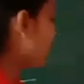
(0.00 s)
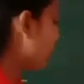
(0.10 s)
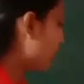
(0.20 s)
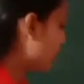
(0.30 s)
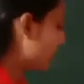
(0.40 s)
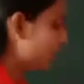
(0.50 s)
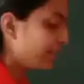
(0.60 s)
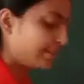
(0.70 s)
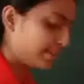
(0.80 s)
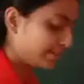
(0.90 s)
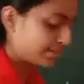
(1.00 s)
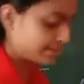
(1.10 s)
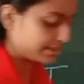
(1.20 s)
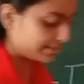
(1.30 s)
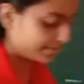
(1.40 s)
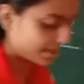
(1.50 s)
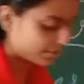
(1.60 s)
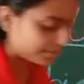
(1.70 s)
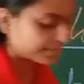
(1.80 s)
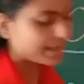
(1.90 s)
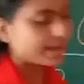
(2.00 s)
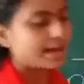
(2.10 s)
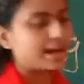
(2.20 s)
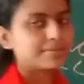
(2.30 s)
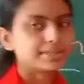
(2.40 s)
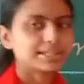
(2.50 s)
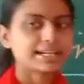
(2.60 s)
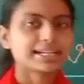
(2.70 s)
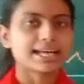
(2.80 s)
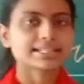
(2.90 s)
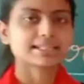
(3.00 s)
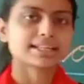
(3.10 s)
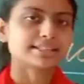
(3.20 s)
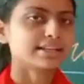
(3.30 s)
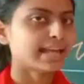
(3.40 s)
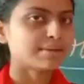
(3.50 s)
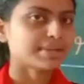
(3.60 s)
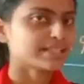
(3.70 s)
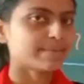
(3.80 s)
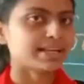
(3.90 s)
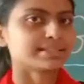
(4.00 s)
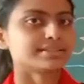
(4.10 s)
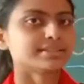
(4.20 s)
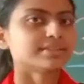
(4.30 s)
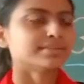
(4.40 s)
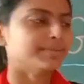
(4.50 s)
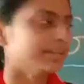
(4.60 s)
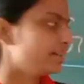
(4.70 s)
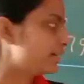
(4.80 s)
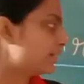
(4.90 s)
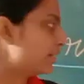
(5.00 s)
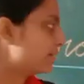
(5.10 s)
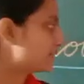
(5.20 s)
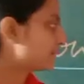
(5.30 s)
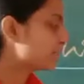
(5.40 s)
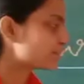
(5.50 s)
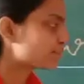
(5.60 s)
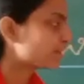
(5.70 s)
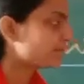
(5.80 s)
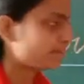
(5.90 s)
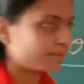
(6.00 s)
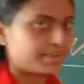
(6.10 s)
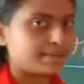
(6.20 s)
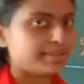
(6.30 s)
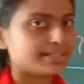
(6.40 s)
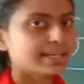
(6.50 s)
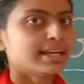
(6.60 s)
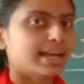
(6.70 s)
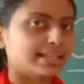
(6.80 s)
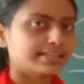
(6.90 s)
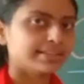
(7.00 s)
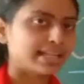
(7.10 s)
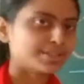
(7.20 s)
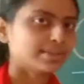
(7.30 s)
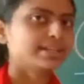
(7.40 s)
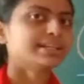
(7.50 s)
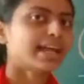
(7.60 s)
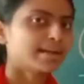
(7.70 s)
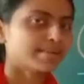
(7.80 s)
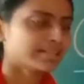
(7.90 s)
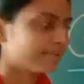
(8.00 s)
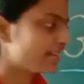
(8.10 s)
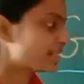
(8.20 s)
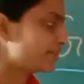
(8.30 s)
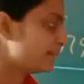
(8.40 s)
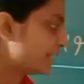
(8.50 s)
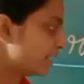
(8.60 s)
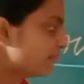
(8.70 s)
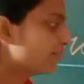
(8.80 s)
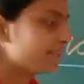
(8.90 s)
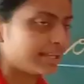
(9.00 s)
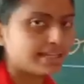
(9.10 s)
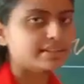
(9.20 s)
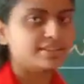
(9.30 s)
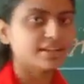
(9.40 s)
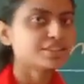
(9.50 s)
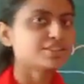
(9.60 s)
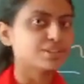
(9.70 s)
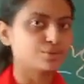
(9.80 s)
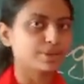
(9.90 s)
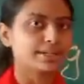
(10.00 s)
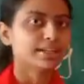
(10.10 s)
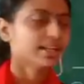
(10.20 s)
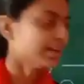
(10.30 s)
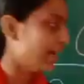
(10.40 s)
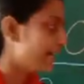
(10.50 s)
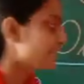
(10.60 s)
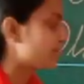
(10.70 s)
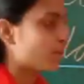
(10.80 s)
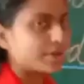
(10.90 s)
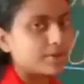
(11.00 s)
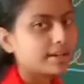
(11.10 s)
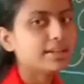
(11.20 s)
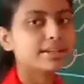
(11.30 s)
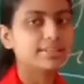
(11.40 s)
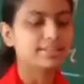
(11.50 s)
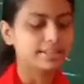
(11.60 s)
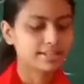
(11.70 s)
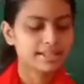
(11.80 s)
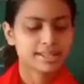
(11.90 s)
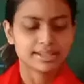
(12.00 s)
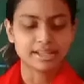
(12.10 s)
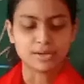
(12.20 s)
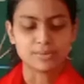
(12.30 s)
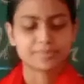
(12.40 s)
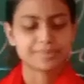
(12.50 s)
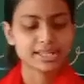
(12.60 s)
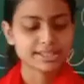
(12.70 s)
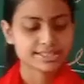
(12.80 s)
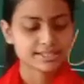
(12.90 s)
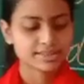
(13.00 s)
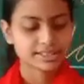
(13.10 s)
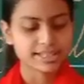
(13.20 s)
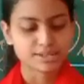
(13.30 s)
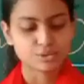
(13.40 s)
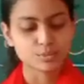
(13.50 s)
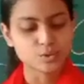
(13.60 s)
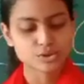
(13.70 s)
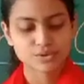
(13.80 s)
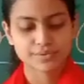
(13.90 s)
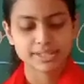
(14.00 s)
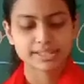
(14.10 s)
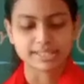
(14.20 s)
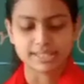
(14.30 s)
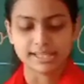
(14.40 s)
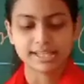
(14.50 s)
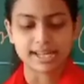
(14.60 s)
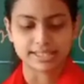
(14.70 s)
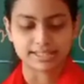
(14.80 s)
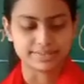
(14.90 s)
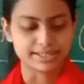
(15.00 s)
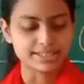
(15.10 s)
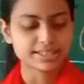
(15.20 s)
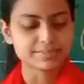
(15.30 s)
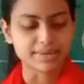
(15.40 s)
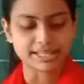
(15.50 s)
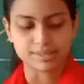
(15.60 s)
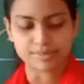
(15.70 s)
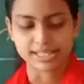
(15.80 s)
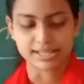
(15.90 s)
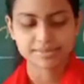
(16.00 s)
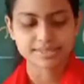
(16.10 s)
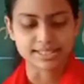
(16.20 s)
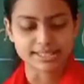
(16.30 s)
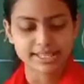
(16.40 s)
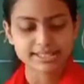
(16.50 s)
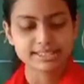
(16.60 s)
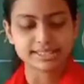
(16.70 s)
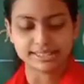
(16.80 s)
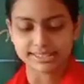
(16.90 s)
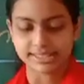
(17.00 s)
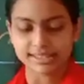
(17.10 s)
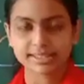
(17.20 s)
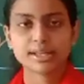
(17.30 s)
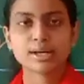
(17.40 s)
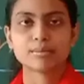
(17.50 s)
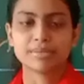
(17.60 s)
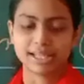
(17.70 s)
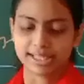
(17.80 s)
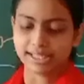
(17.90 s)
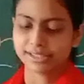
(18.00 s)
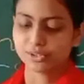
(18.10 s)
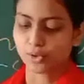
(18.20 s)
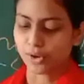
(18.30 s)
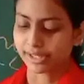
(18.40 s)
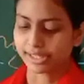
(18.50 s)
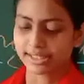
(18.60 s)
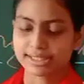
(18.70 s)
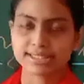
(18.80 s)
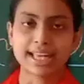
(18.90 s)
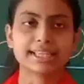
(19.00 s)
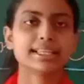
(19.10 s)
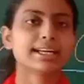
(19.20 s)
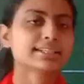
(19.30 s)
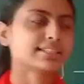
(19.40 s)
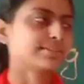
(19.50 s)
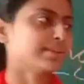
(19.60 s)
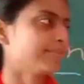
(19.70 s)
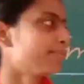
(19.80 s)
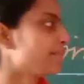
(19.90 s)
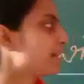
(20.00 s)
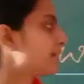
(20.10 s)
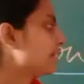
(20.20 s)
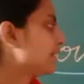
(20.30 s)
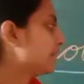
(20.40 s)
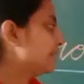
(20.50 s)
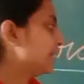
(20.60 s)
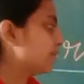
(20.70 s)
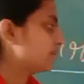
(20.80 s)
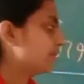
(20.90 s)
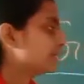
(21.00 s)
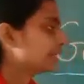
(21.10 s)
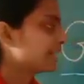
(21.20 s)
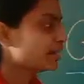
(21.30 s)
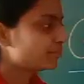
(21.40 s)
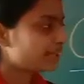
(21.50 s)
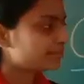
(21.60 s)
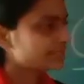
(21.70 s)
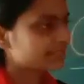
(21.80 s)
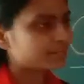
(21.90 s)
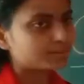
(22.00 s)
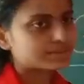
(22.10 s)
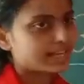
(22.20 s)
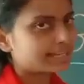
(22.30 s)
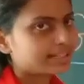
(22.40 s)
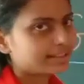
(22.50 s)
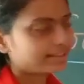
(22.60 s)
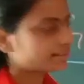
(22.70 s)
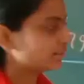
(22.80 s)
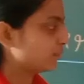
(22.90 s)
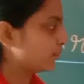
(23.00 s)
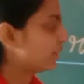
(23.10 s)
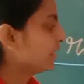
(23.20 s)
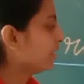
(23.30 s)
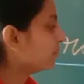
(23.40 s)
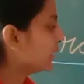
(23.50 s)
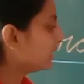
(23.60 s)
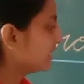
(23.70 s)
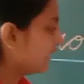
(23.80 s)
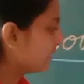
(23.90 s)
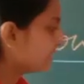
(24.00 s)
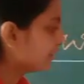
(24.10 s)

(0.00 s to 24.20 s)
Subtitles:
boy or a girl. Now after that, as the time has passed, so first of all we were babies, and gradually time has passed, we become young children as a boy or a girl. Now young children can do most of their daily activities by themselves, such as eating, playing, talking, cycling, etc. Now, can babies do cycling? No, but young